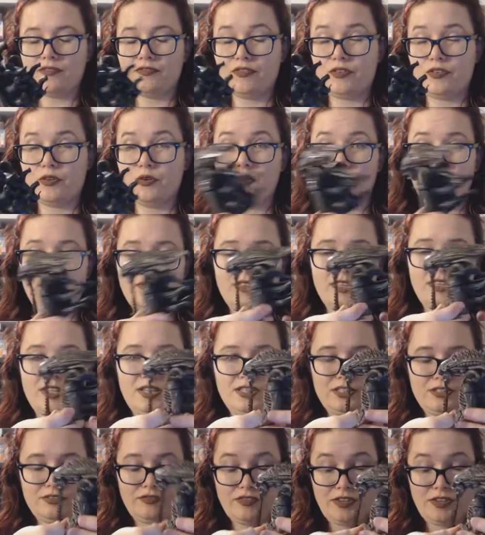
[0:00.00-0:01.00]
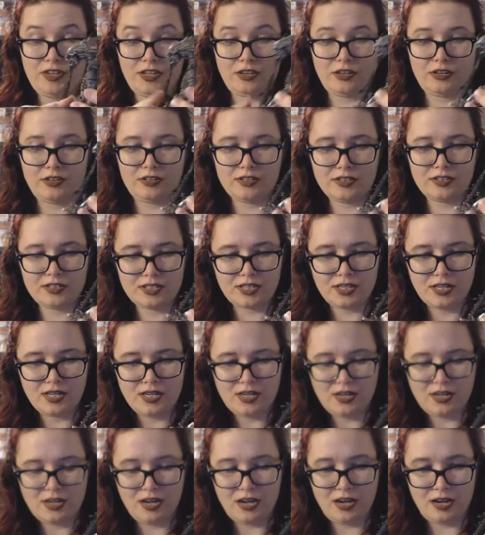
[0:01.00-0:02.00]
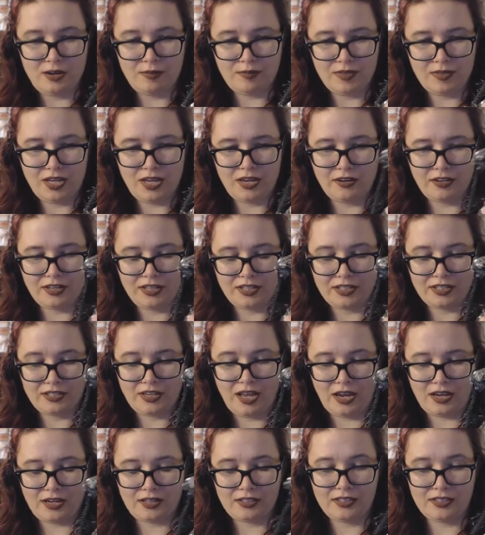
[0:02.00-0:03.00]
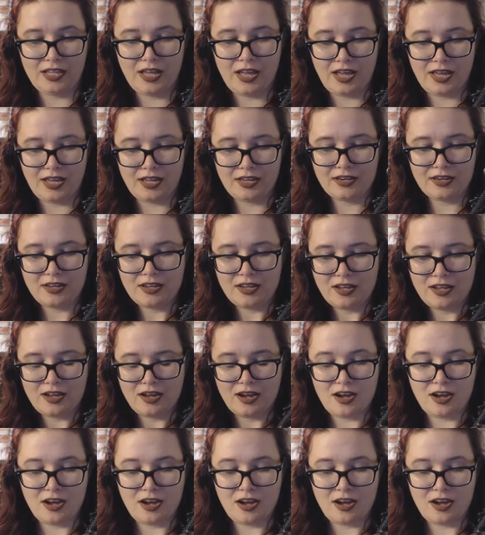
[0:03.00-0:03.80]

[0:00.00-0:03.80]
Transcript: a few of these figures, the Alien NECA line.